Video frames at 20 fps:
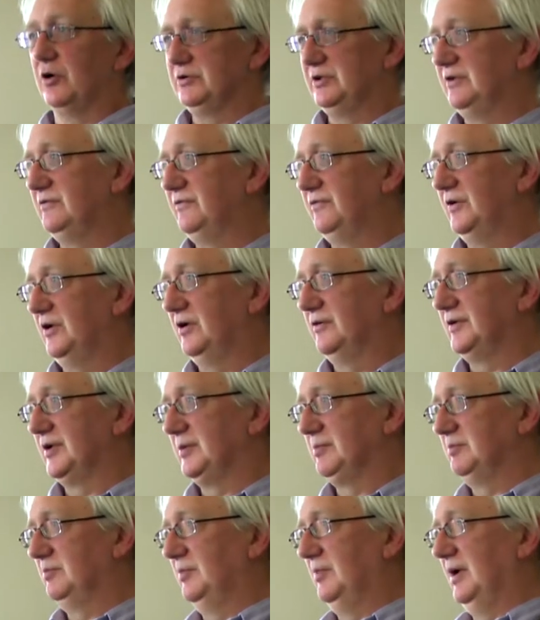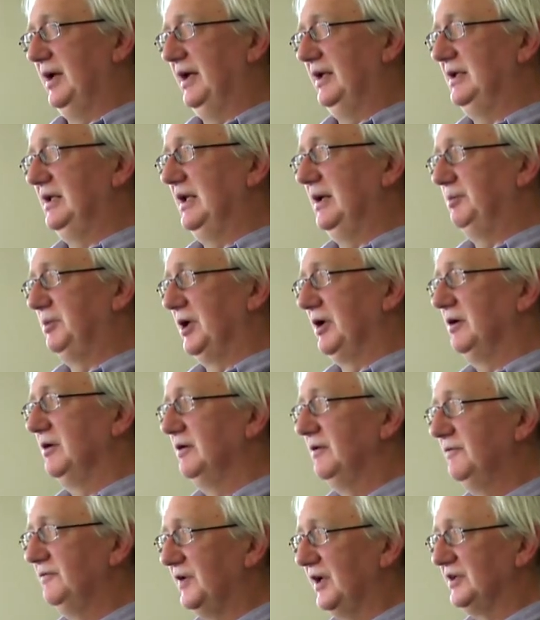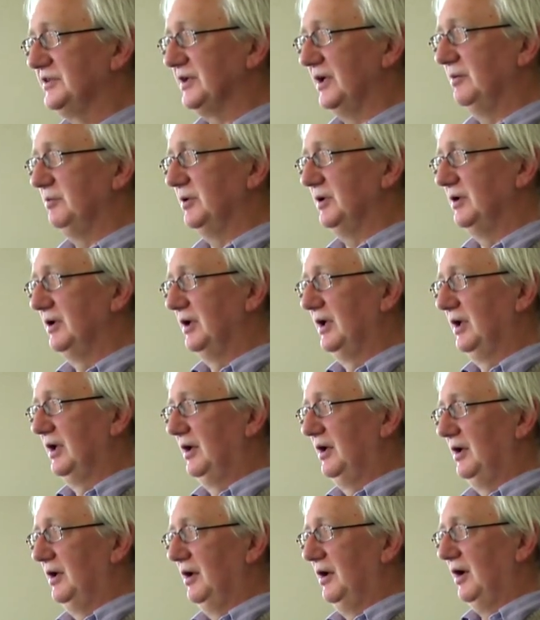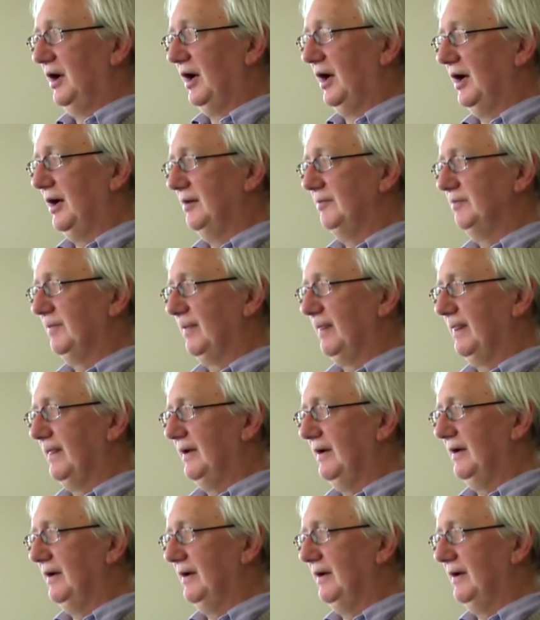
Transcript: gone in further in Libya, for example.